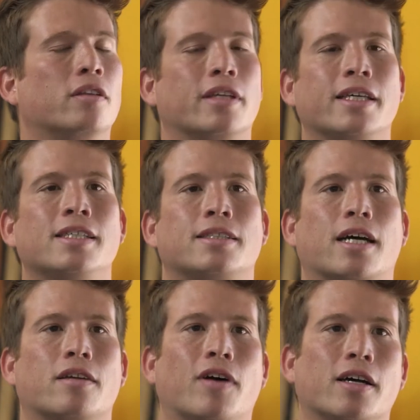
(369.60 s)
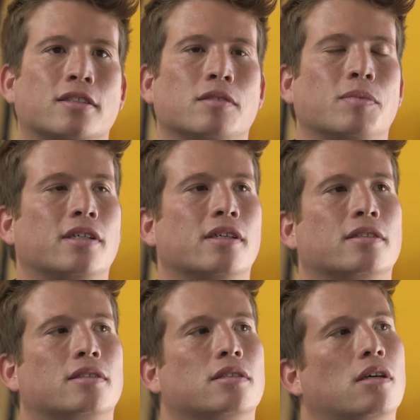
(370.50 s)
on the east side of Austin
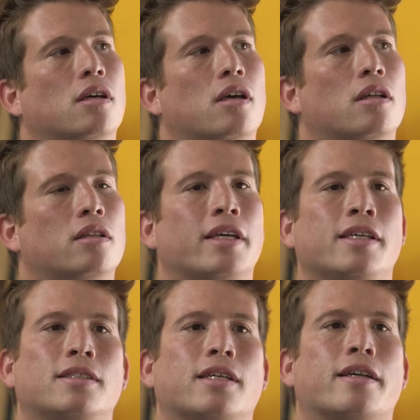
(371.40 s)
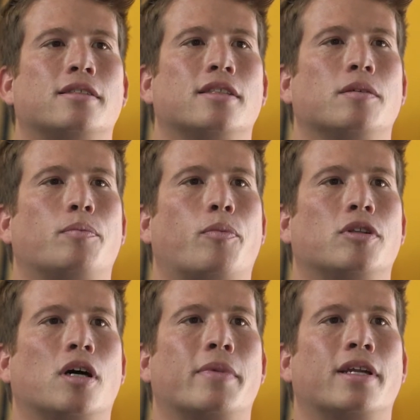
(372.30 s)
because the east side is a
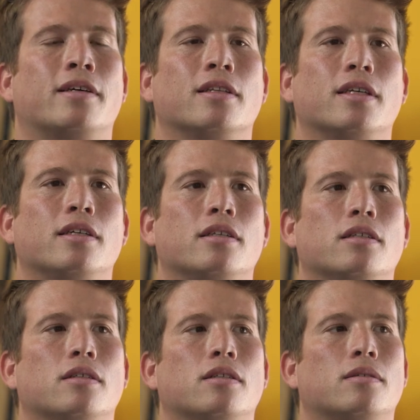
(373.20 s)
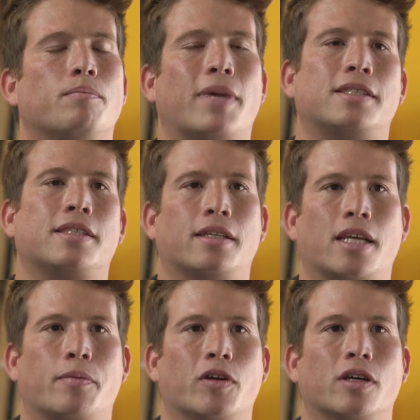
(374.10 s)
predominantly Mexican
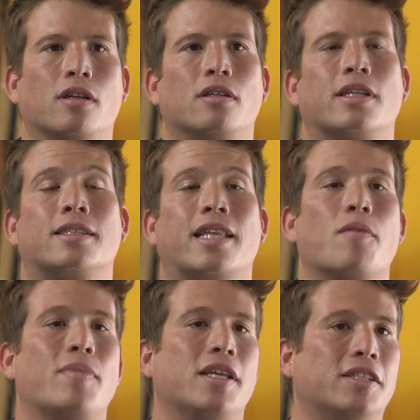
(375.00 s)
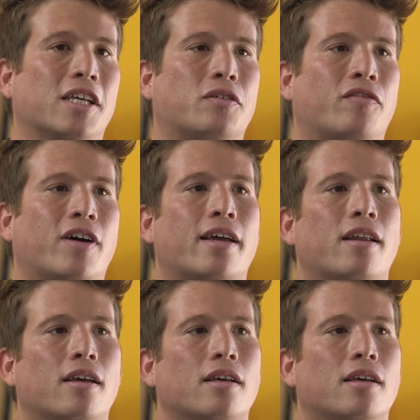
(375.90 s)
neighborhood that's now being gentrified.